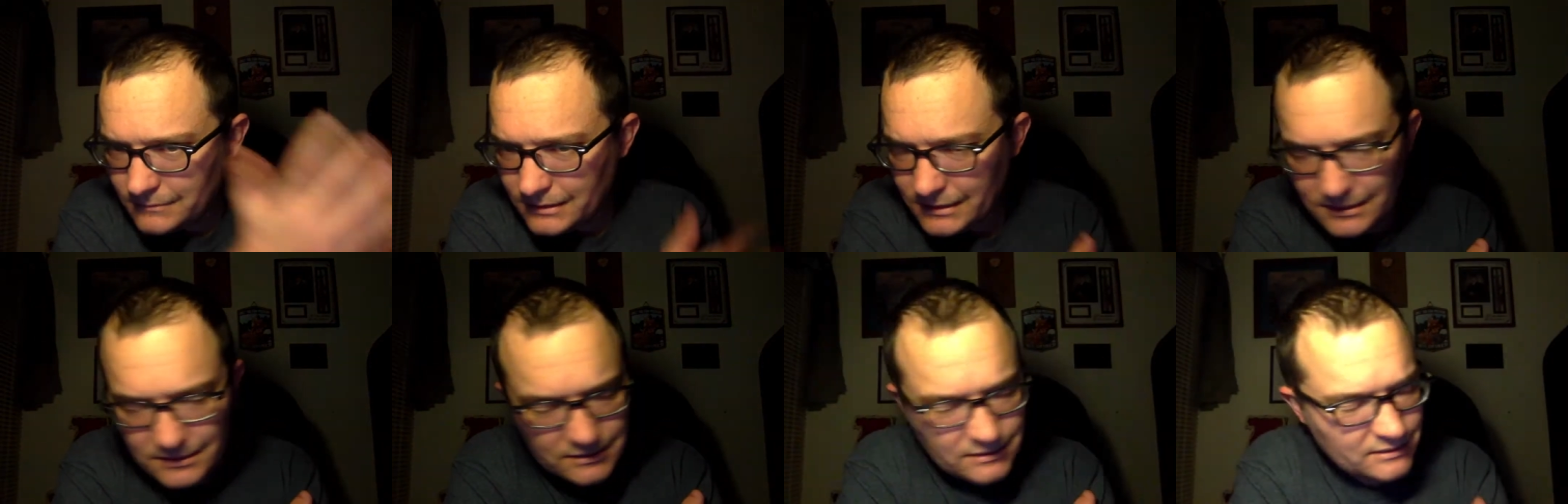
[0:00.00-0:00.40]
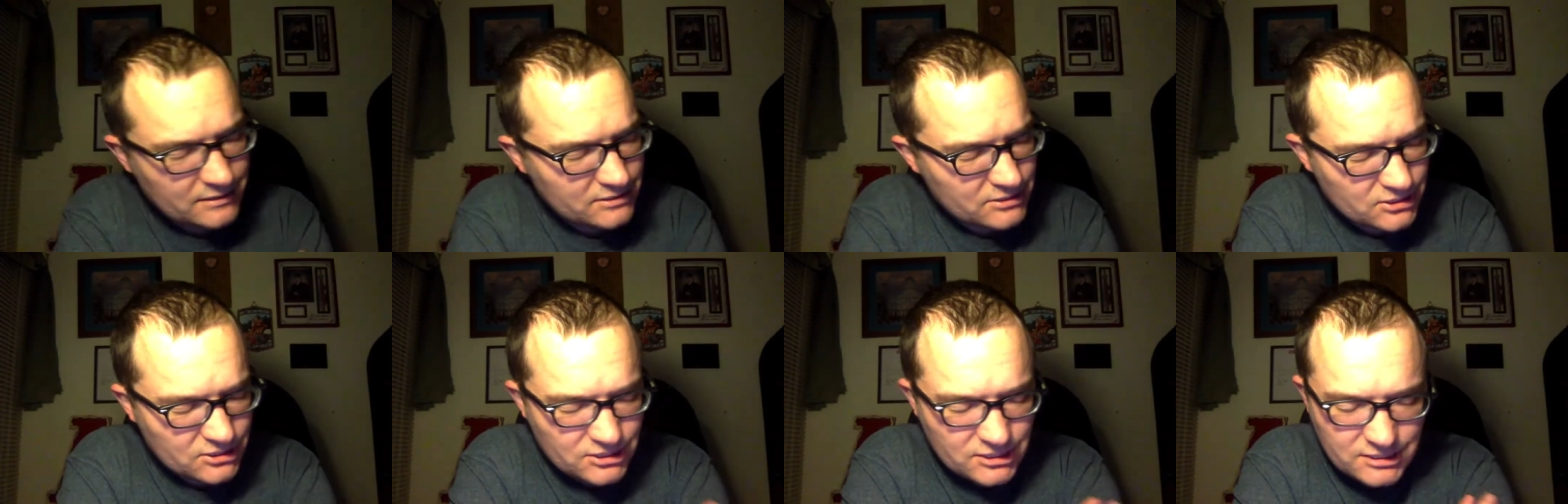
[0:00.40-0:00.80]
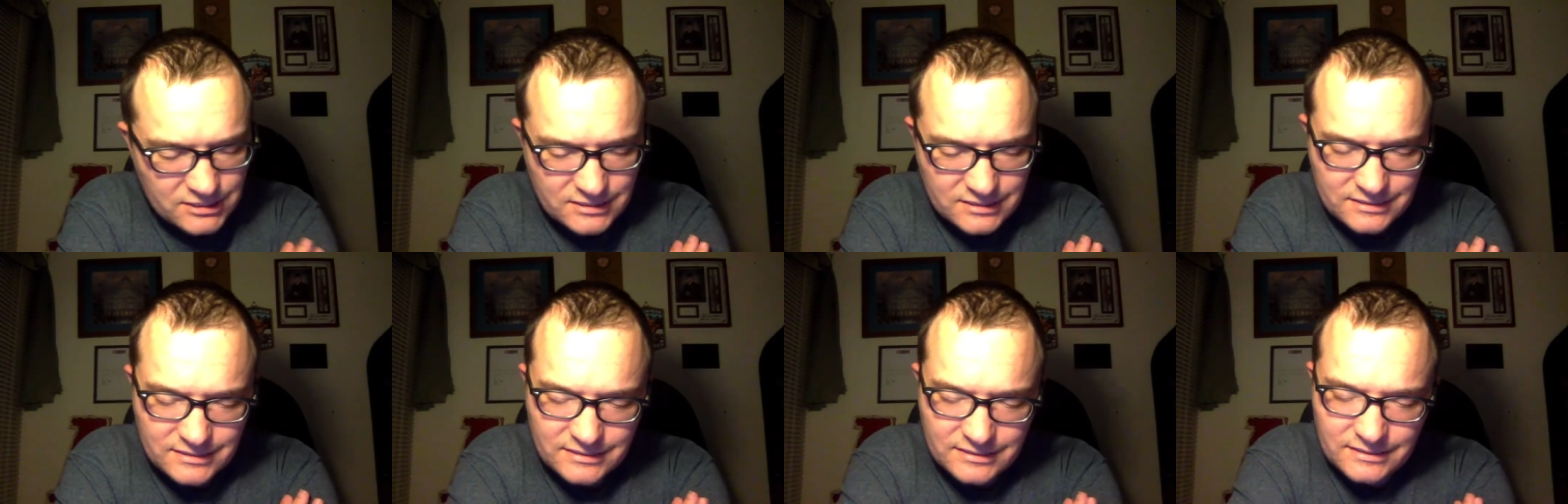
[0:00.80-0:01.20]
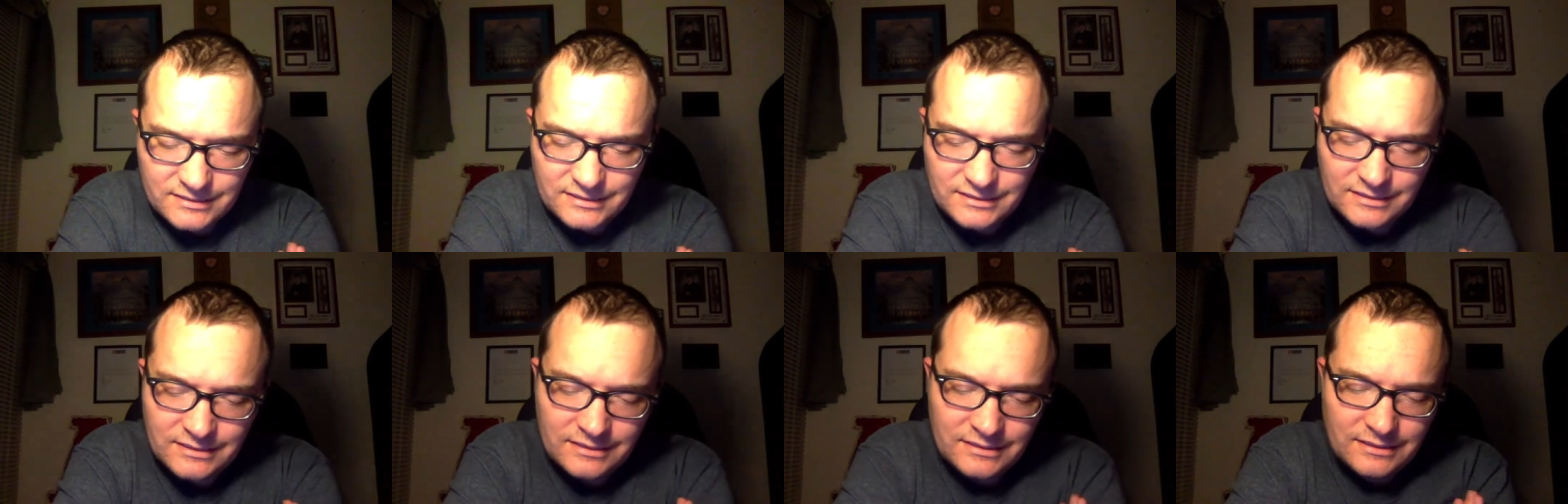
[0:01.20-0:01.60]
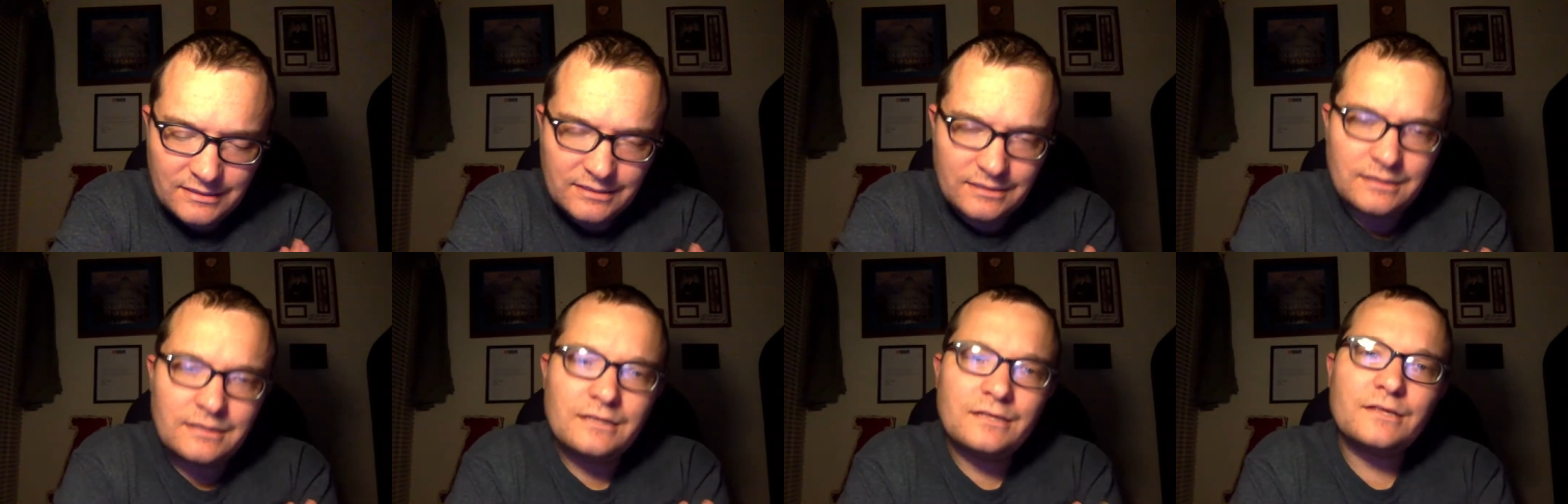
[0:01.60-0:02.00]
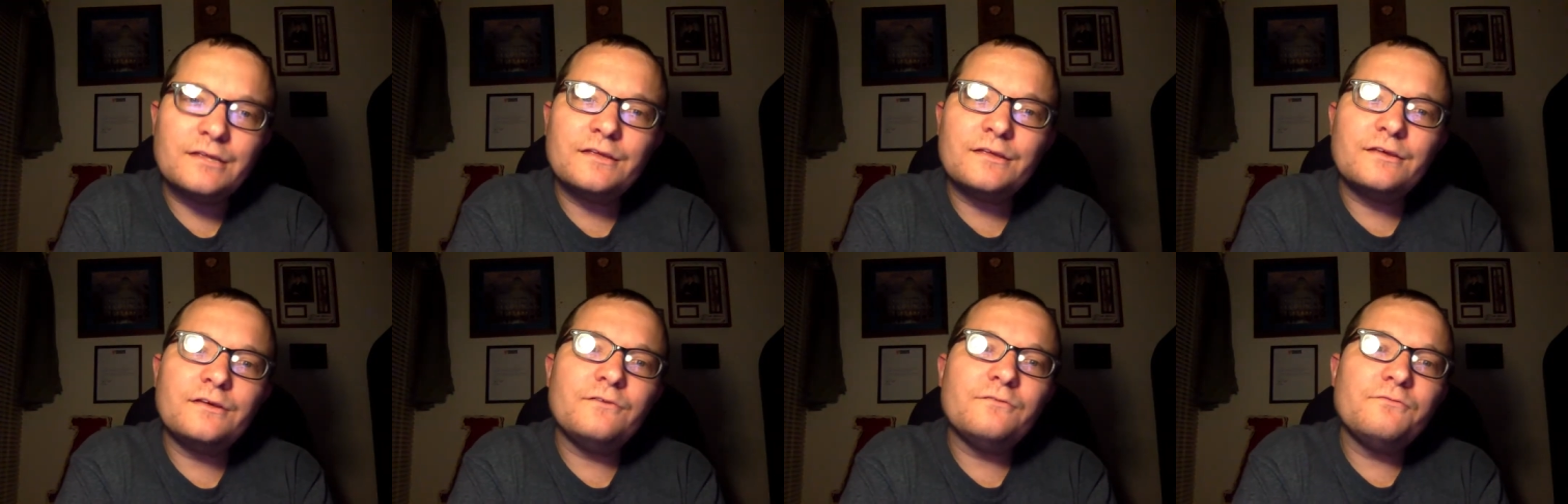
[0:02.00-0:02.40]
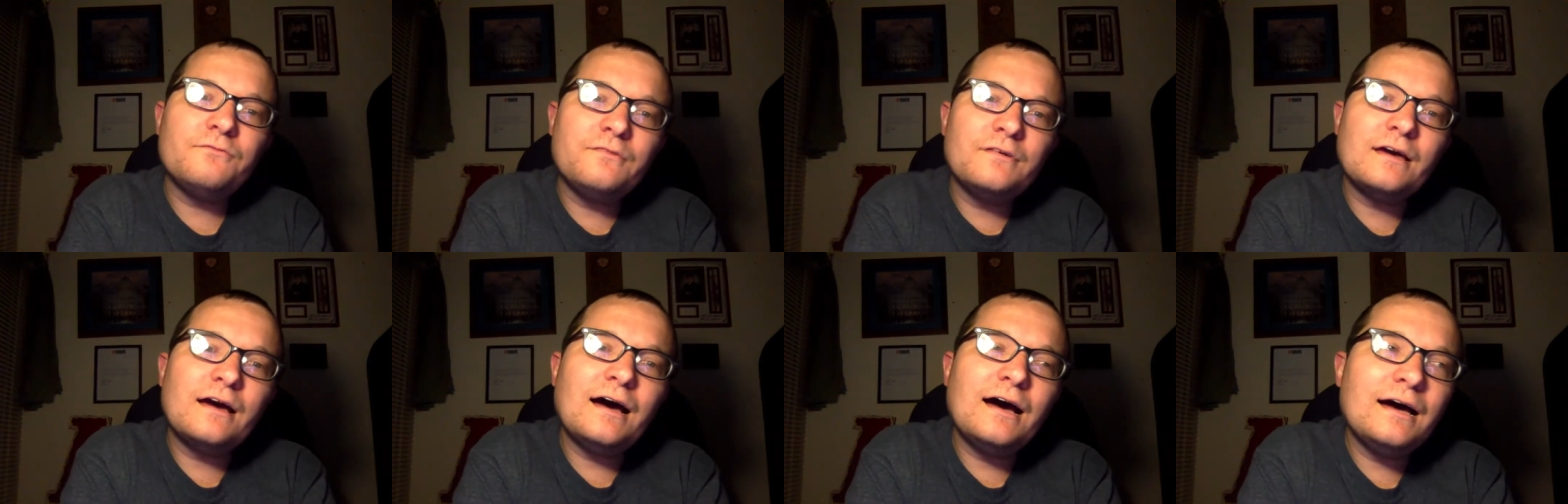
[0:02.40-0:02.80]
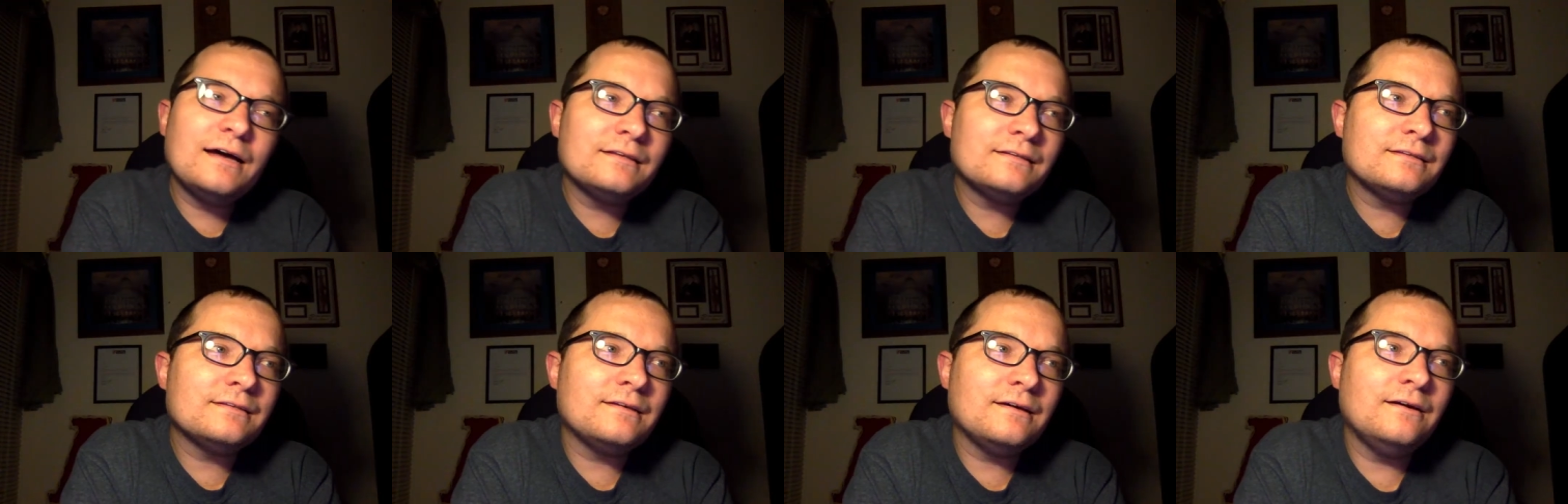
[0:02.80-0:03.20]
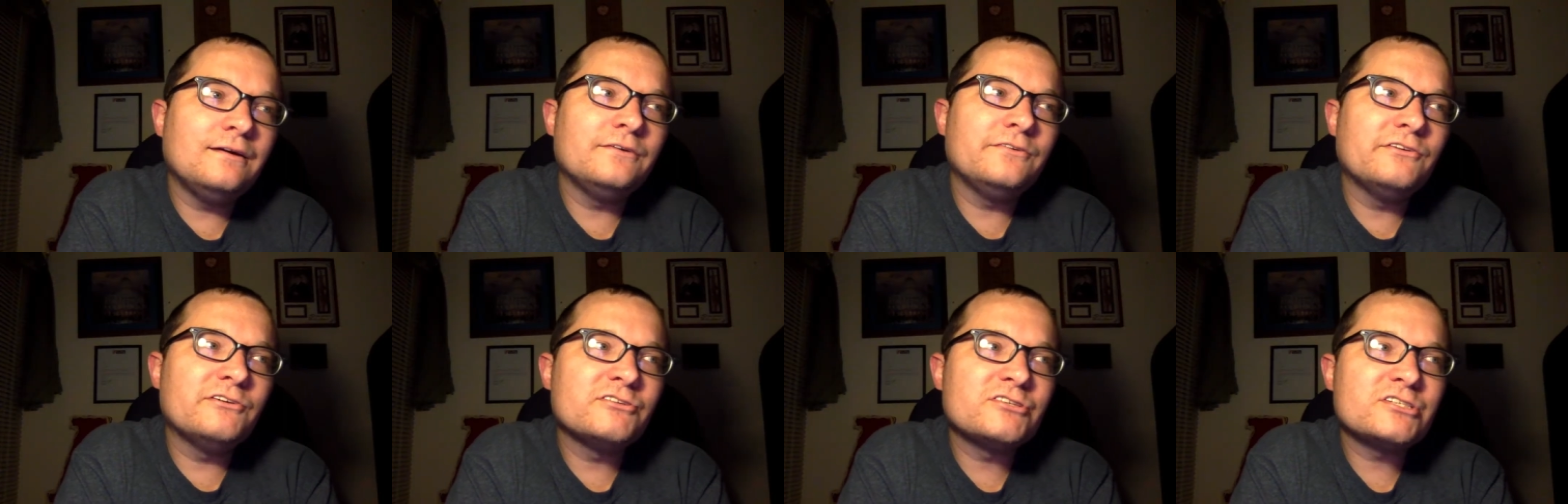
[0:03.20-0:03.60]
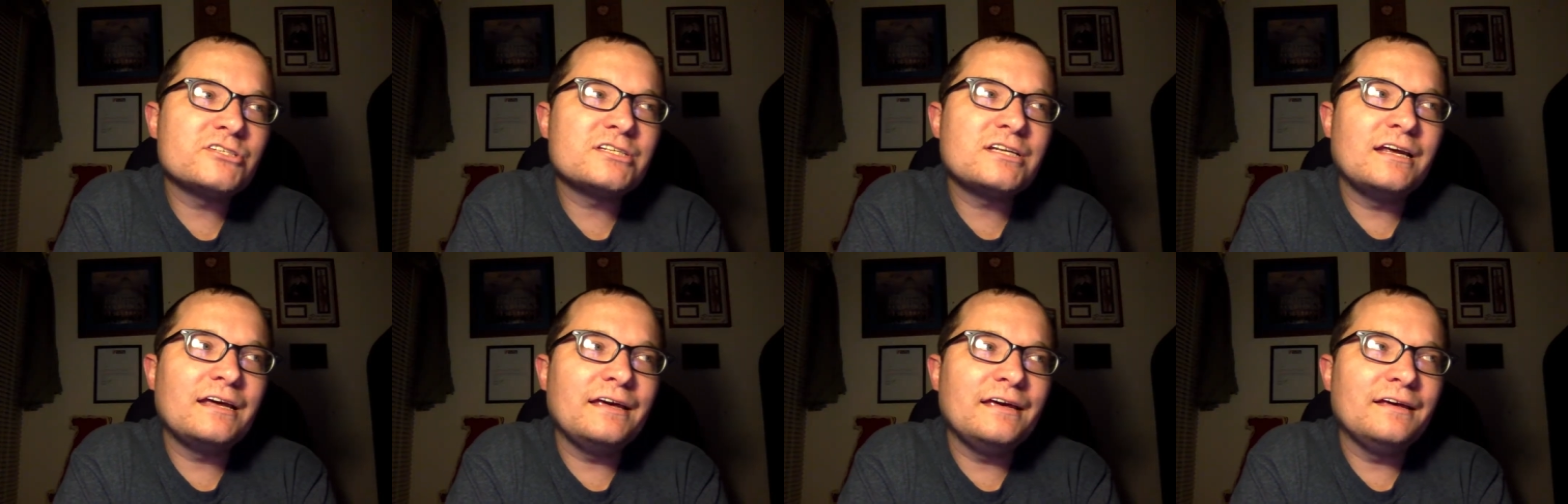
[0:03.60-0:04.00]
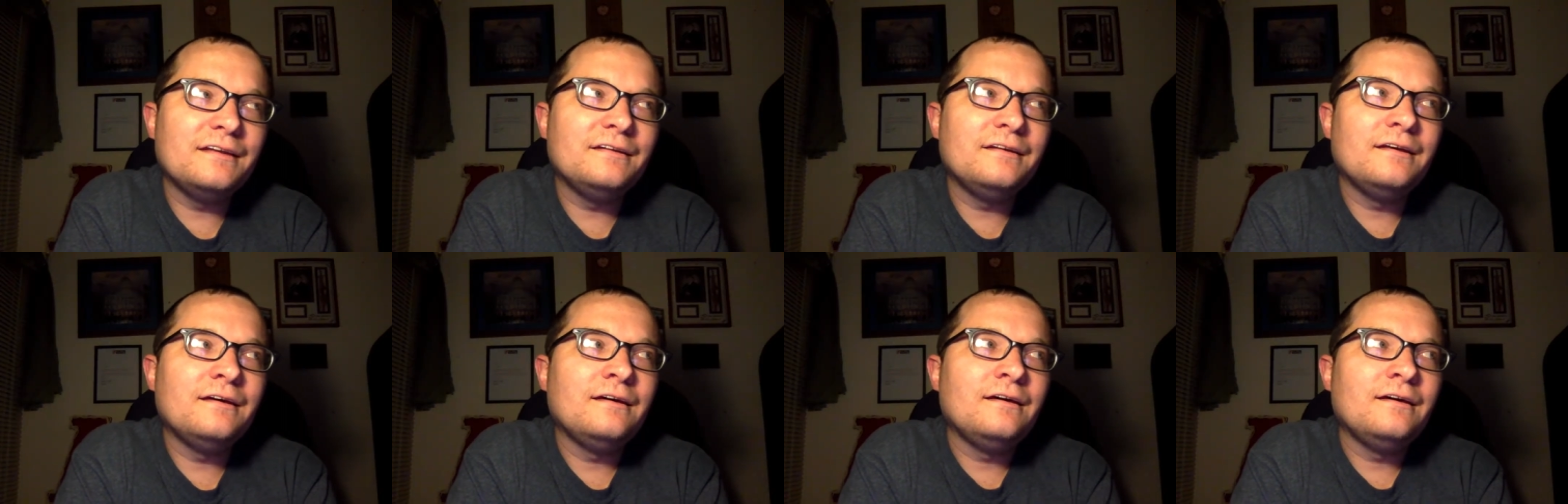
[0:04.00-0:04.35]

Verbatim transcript: it, it's just you've got to understand